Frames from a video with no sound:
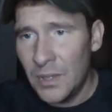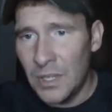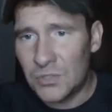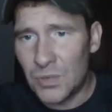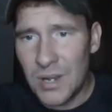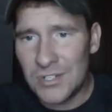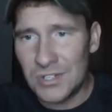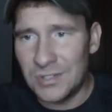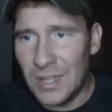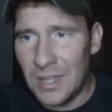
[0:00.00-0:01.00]

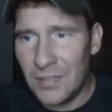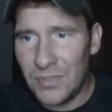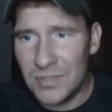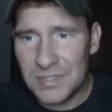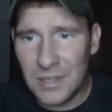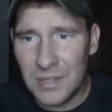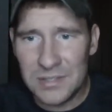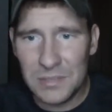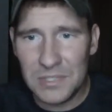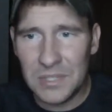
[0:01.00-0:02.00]
tragic death inside a
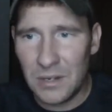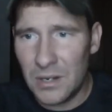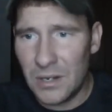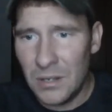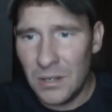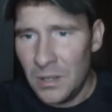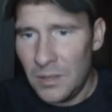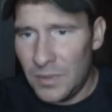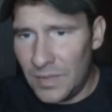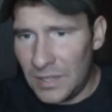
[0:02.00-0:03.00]
cemetery,
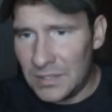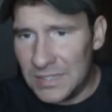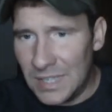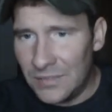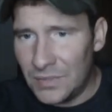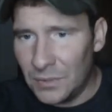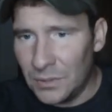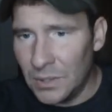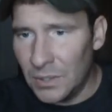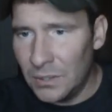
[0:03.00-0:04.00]
then they can
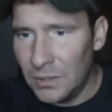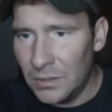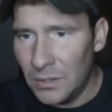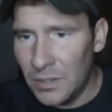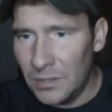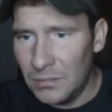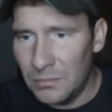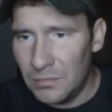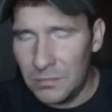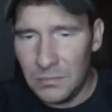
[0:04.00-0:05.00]
definitely
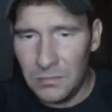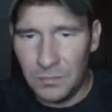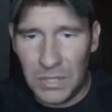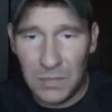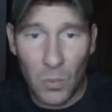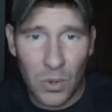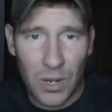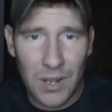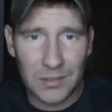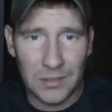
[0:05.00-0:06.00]
be more
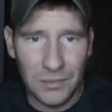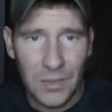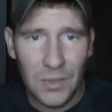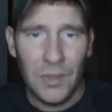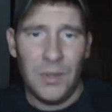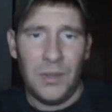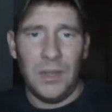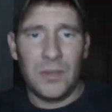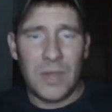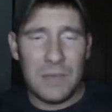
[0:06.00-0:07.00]
active.
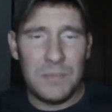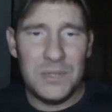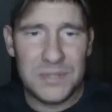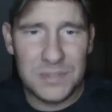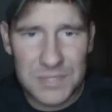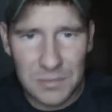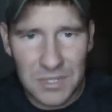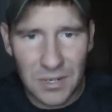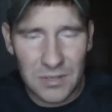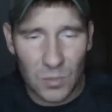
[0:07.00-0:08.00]
And there have been some
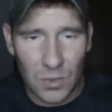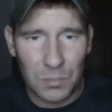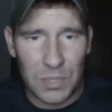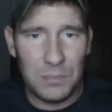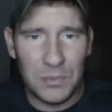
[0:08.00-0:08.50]
cemeteries where people